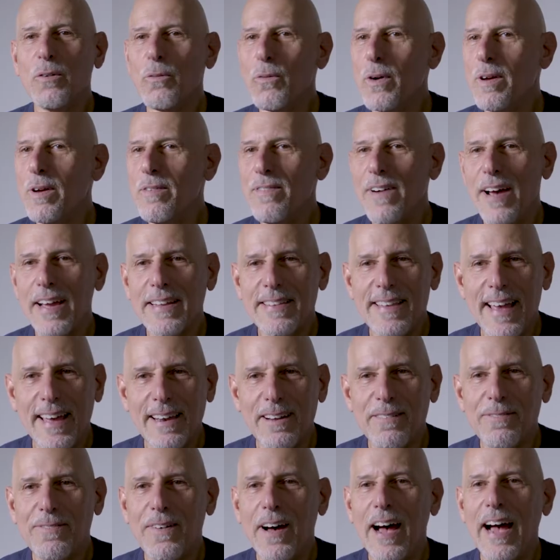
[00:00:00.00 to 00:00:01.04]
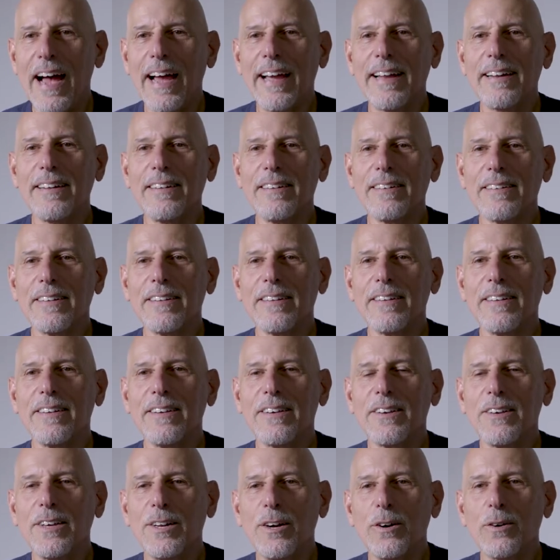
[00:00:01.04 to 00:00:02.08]
We've identified,
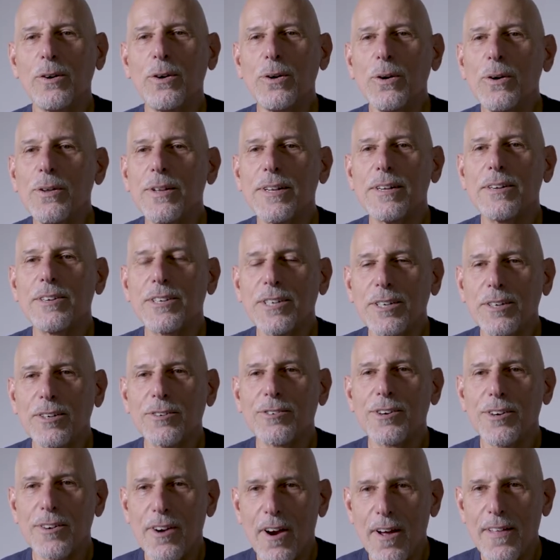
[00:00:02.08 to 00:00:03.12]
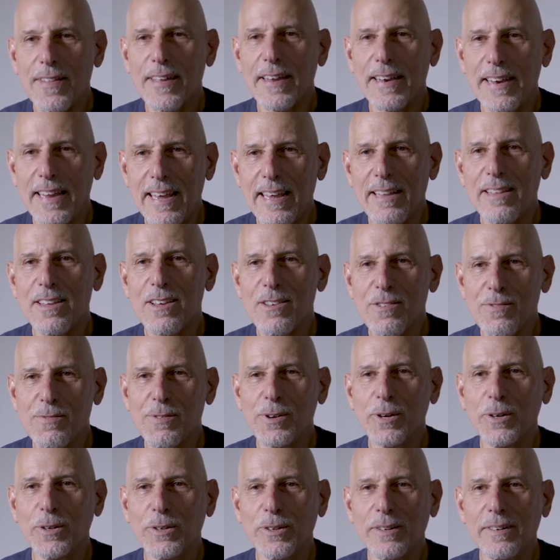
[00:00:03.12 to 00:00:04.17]
you know, who the children are that need this
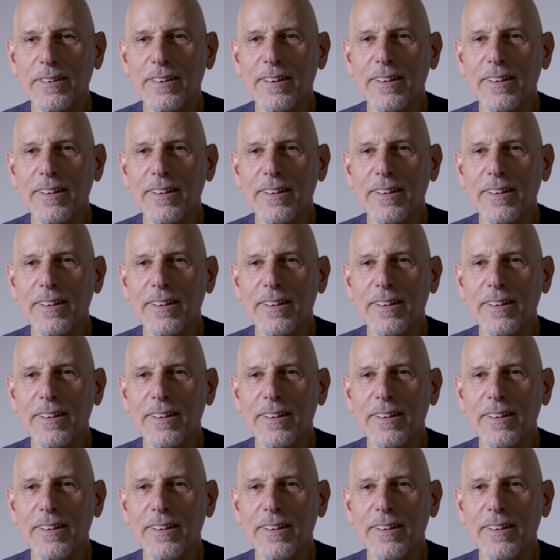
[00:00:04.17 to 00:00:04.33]
food,